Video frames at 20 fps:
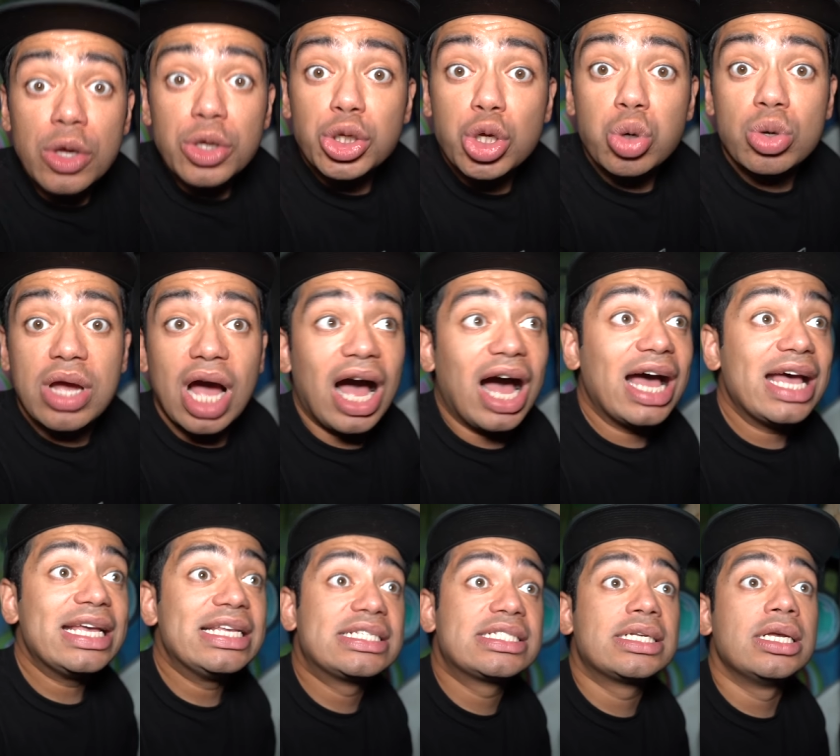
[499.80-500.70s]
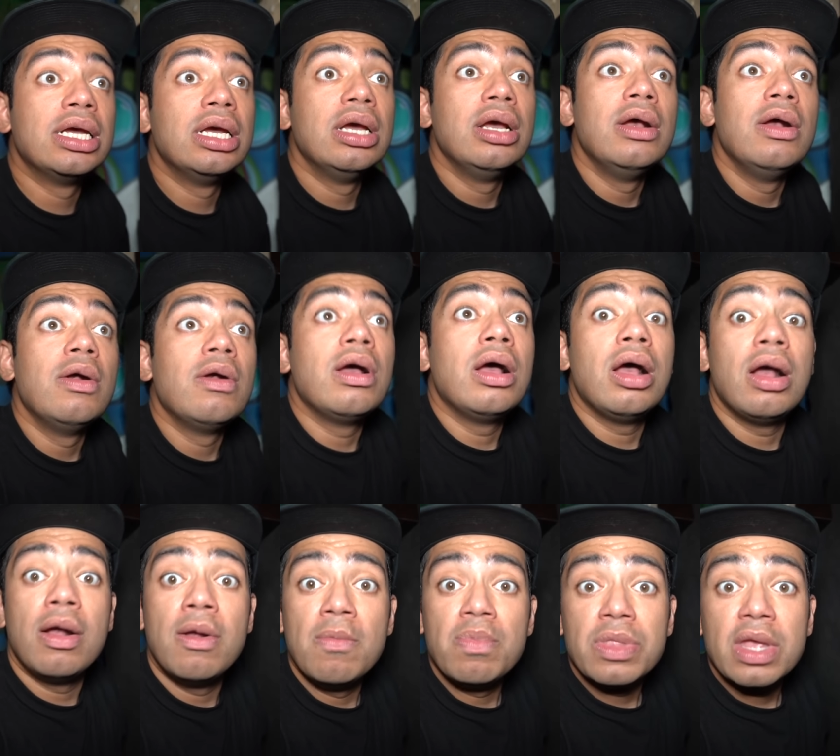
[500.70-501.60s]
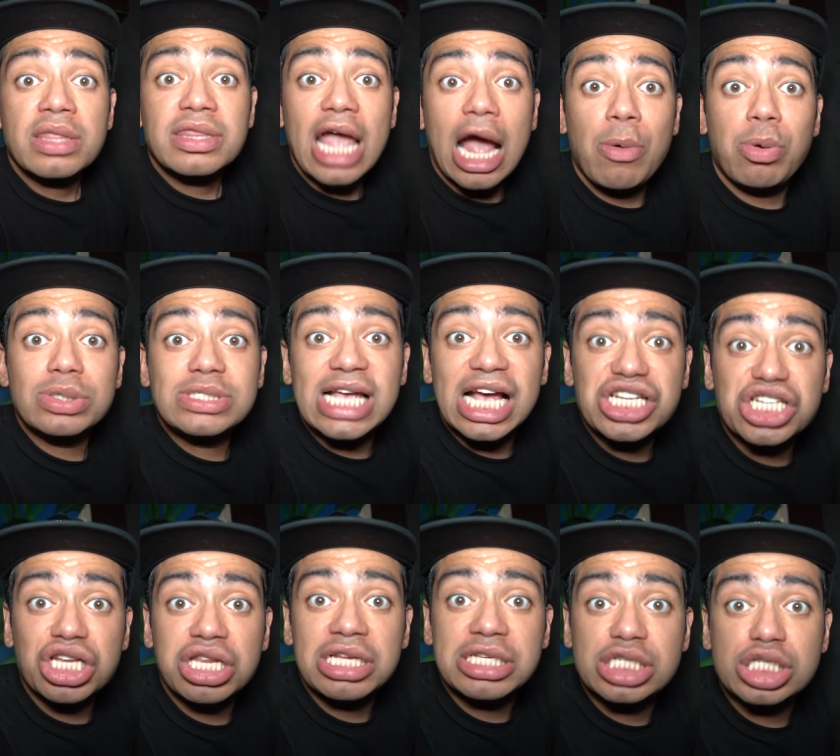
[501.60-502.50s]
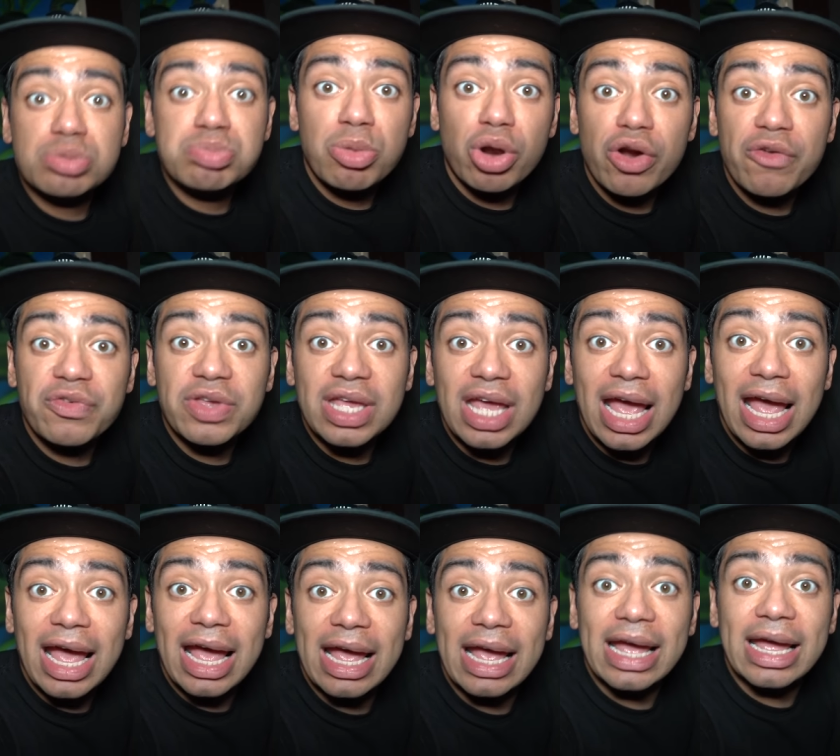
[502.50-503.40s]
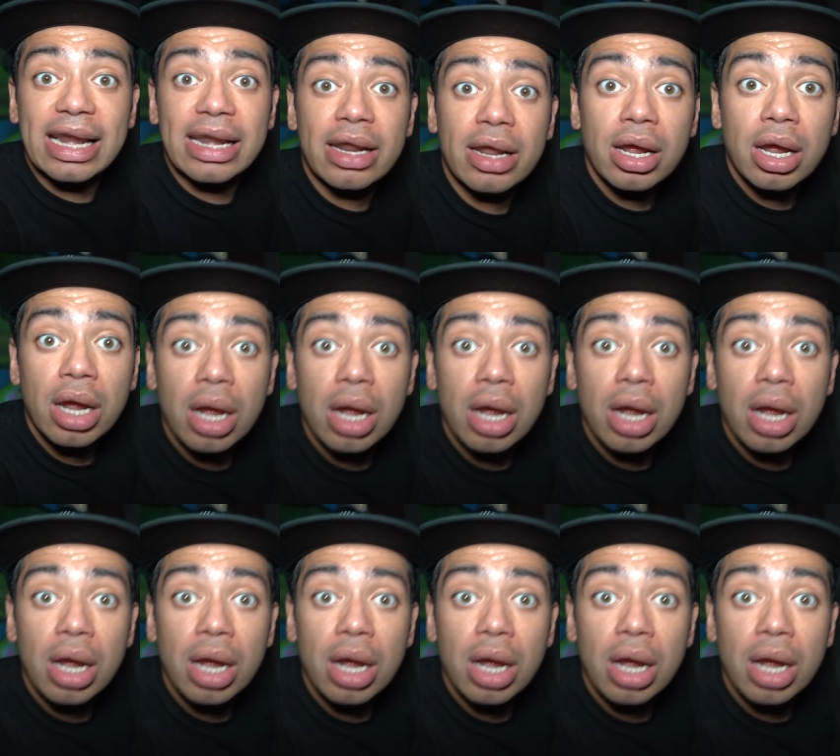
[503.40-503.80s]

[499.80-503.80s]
You guys! That was actually Smurf Cat!